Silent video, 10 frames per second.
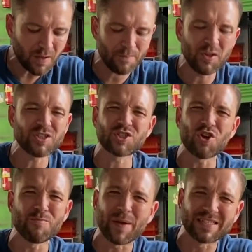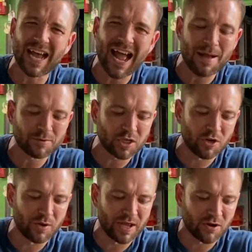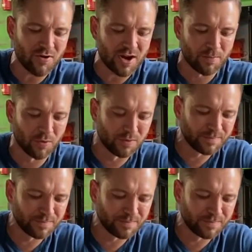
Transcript: The soup is absolutely incredible.